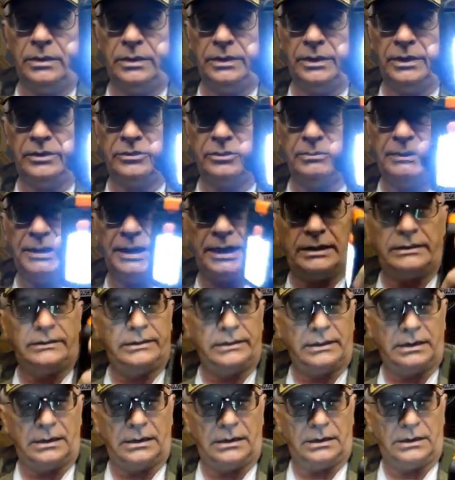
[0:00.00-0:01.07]
There's about,
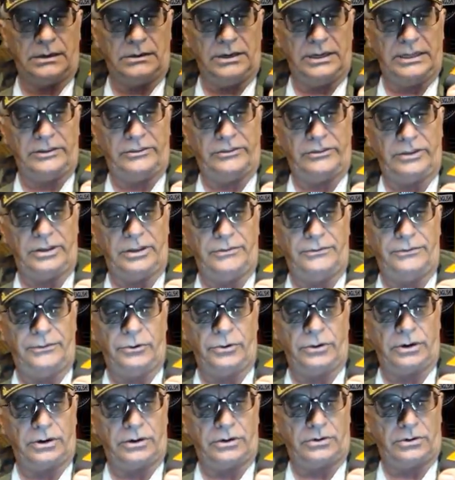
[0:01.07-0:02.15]
let's see,
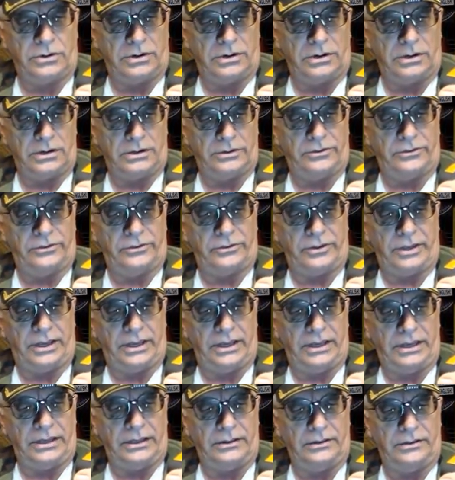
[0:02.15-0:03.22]
4 across
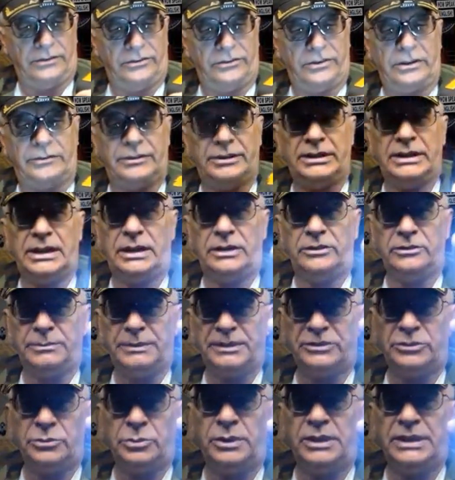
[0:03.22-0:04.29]
and 7 down. There's
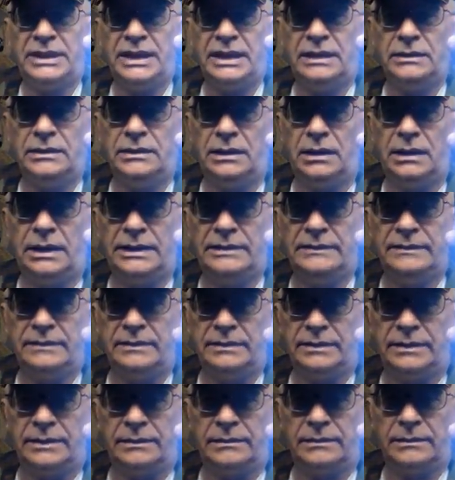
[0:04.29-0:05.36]
about 28 little lights in
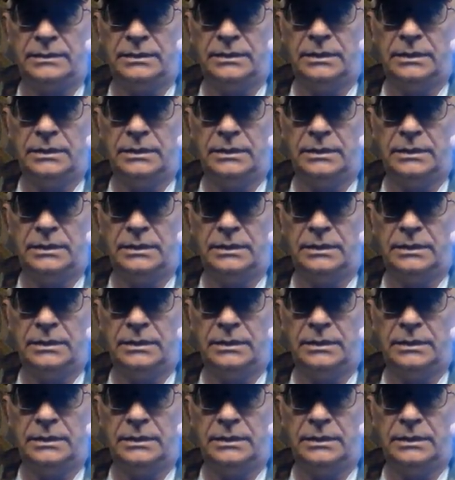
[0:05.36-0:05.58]
there.